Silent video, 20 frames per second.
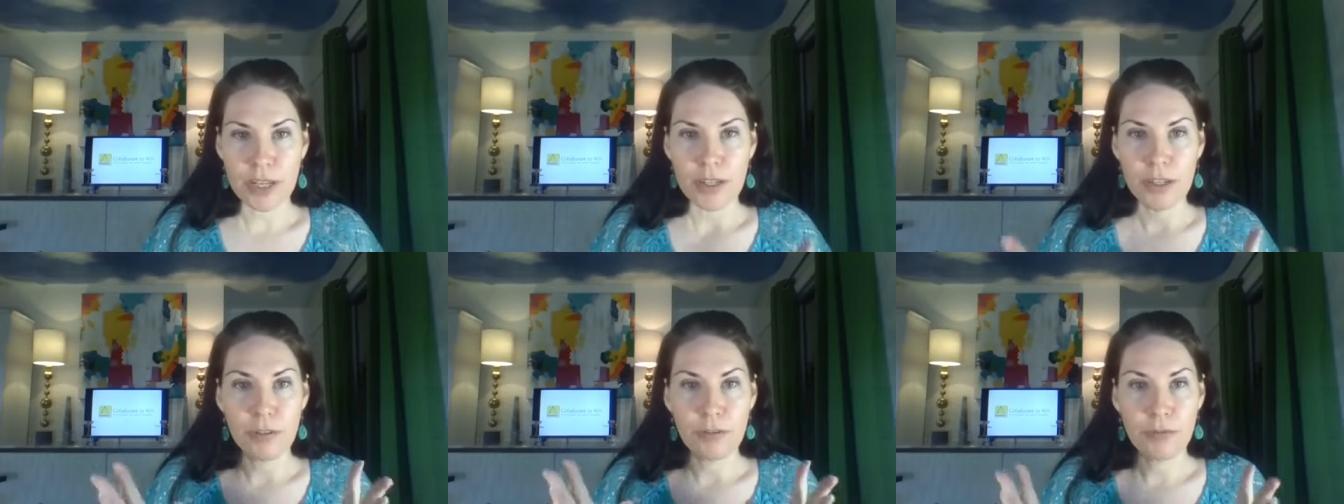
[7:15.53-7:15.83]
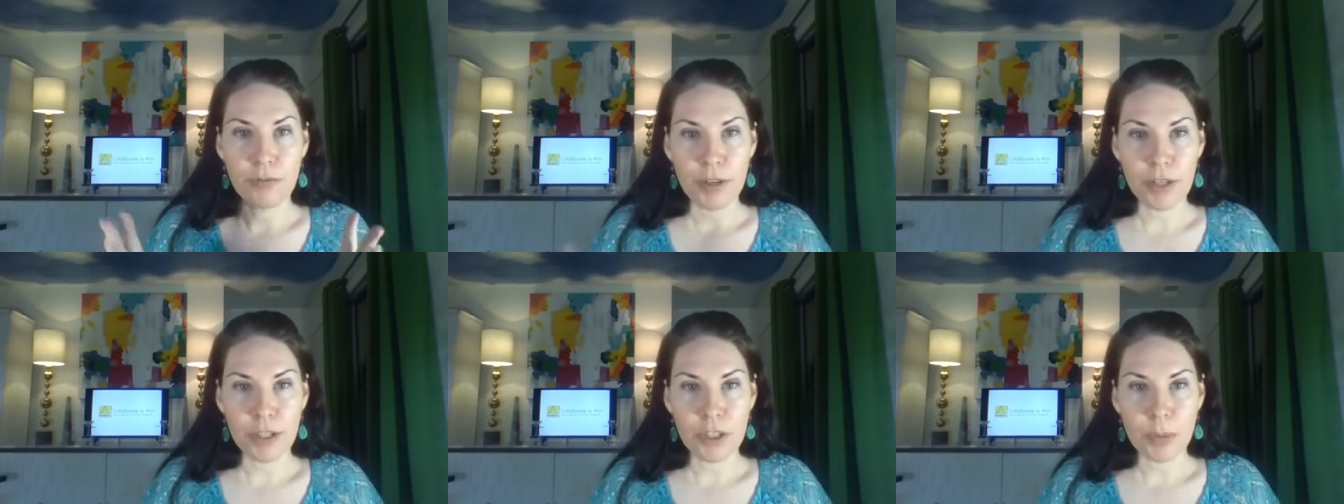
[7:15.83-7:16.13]
you've
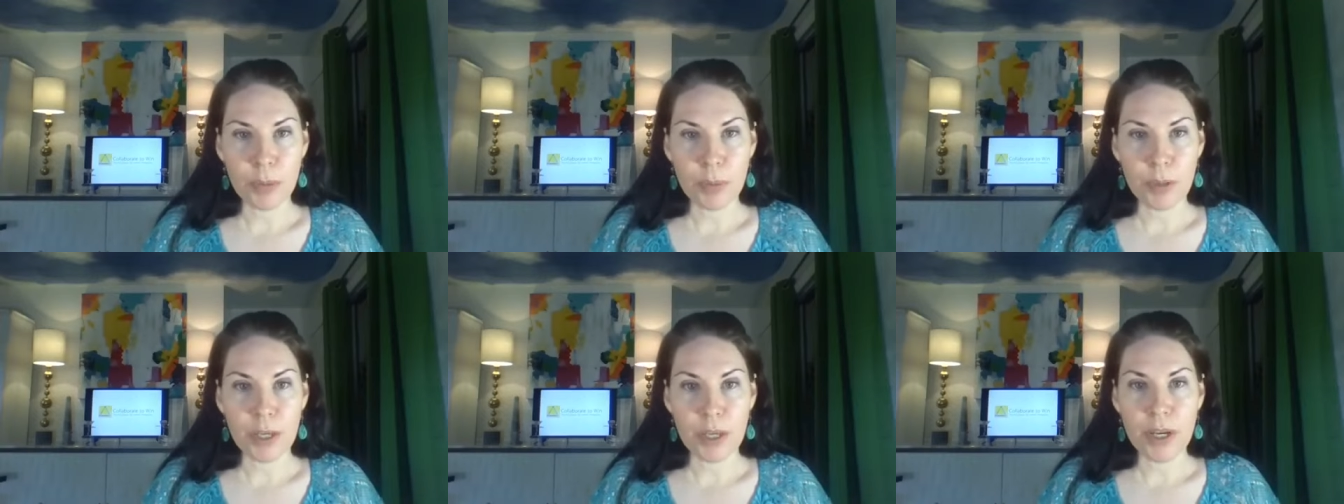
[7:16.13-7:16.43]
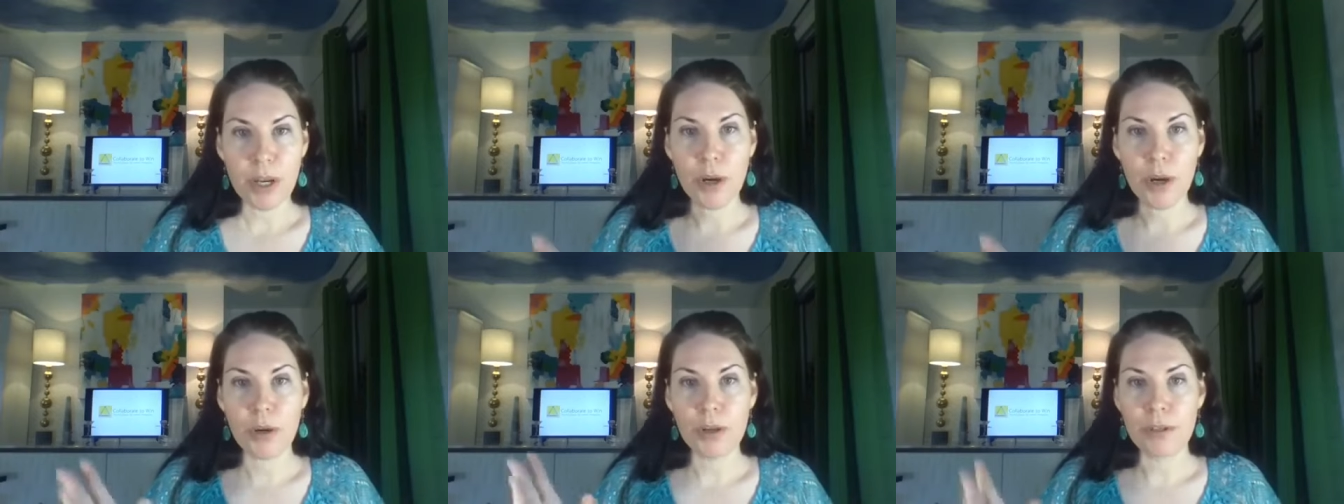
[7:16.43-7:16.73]
written your
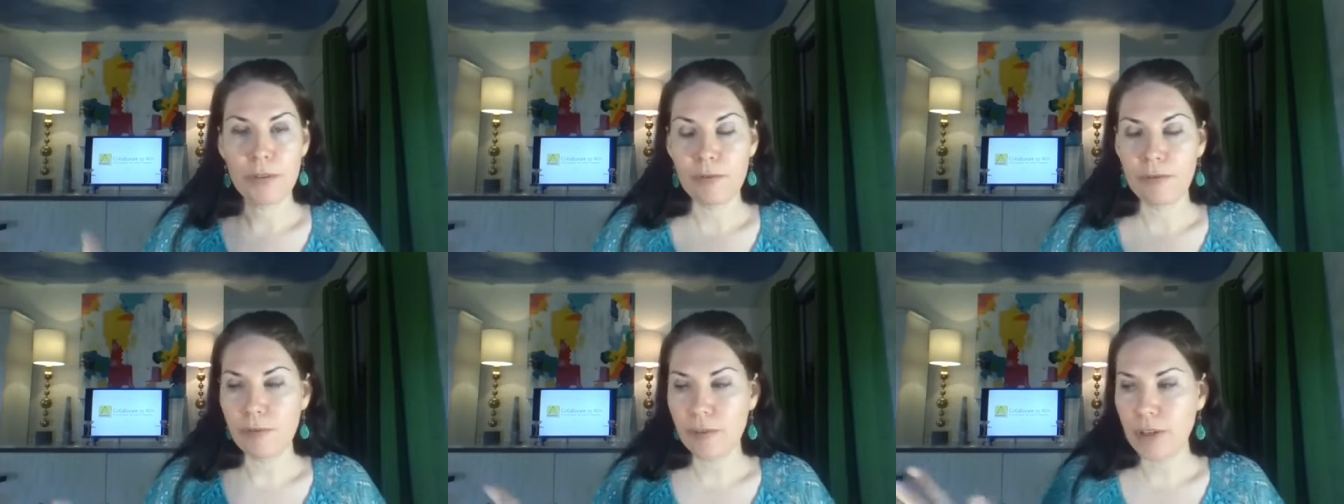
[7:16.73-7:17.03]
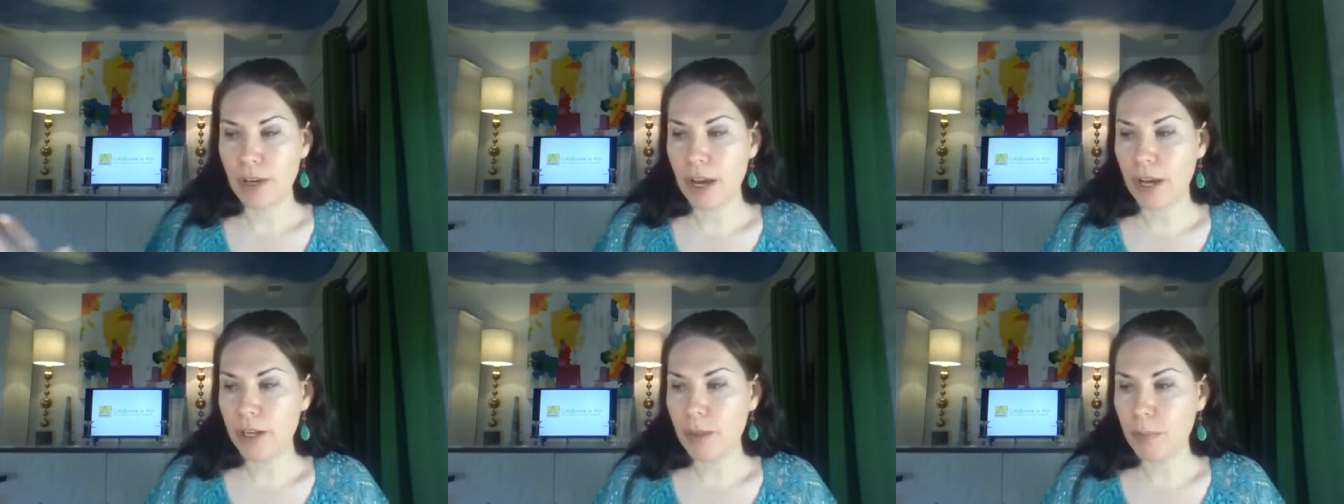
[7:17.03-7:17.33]
PO, you've, you
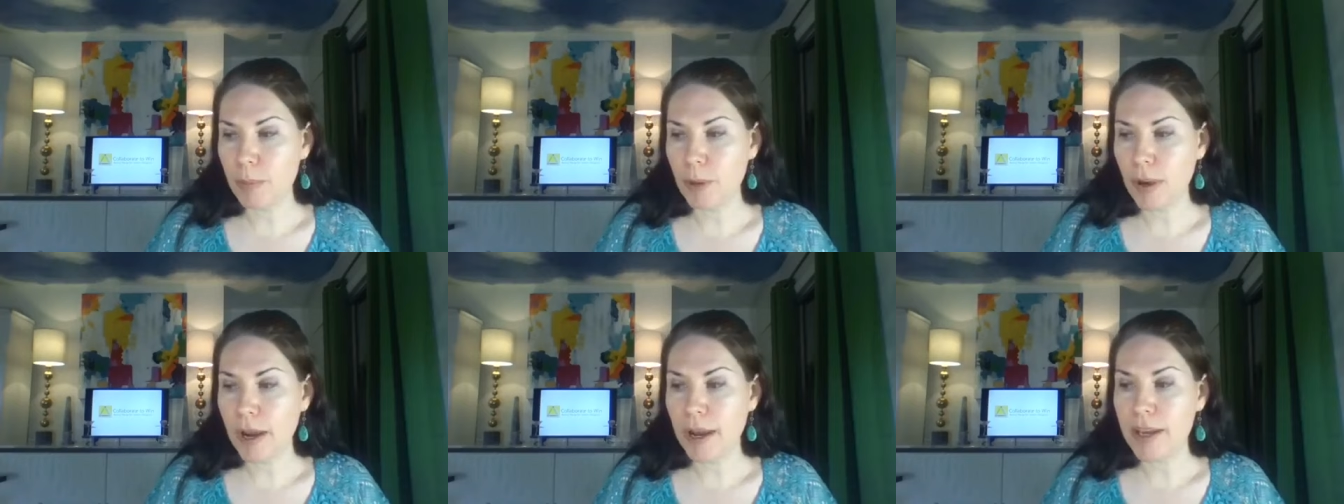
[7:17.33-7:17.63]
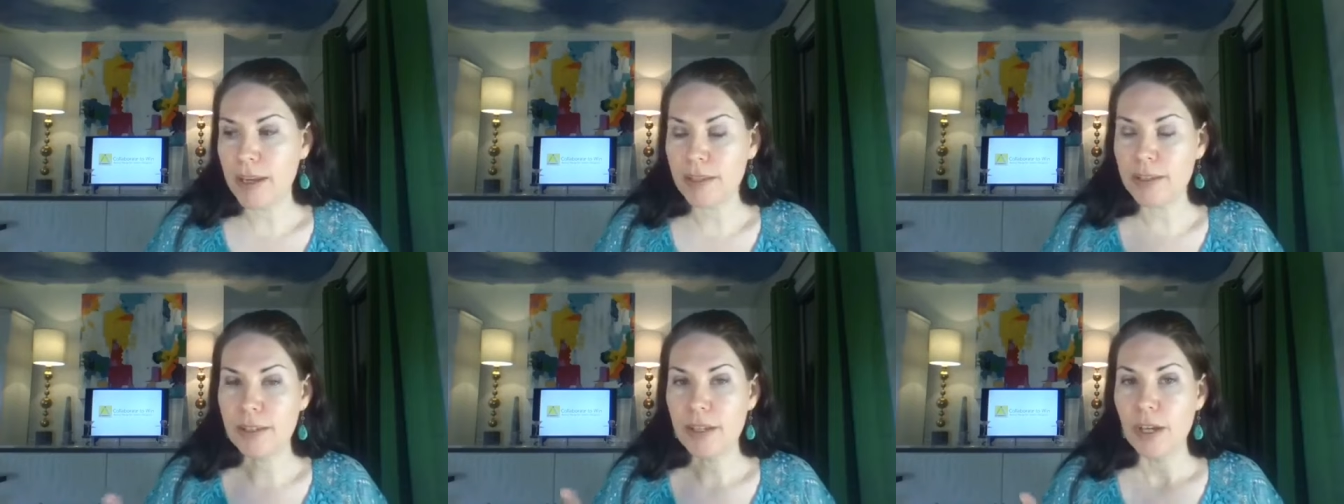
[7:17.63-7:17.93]
got your
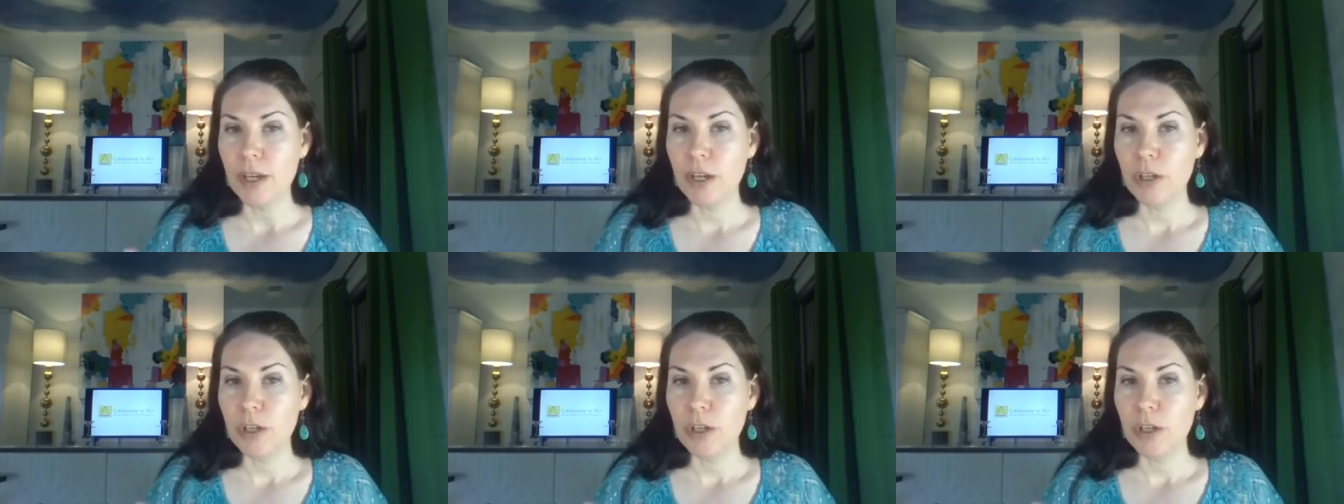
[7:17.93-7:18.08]
price,